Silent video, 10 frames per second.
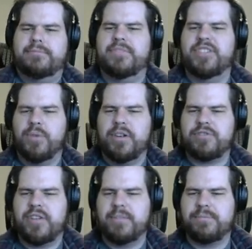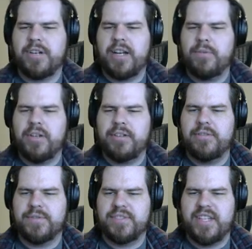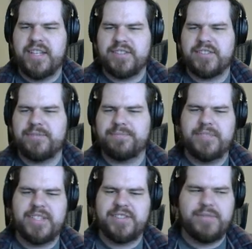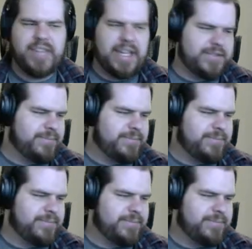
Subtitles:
You want to try to pry one loose? Yes, let's do that.